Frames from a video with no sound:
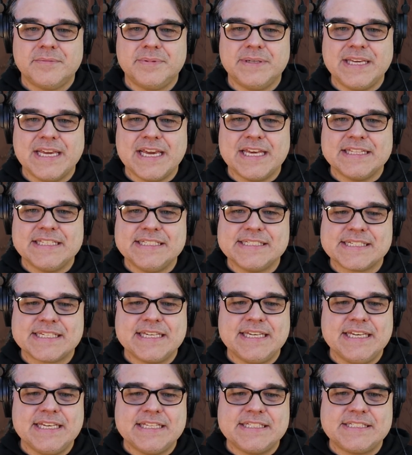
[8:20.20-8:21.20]
But yeah, these
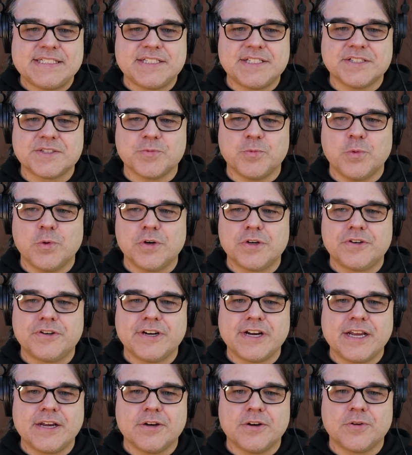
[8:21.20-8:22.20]
kids just
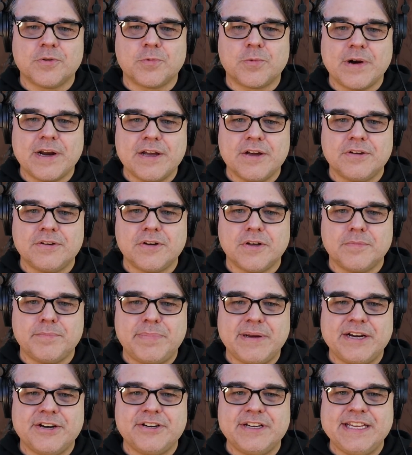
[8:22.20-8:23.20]
wandering around on
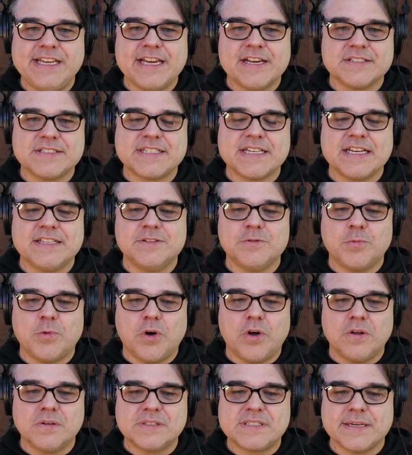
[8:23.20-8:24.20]
Paradis outside the
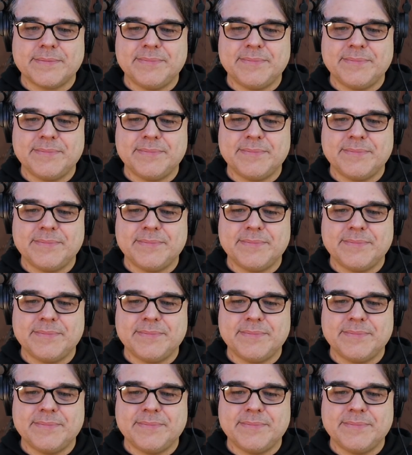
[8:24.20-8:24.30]
walls.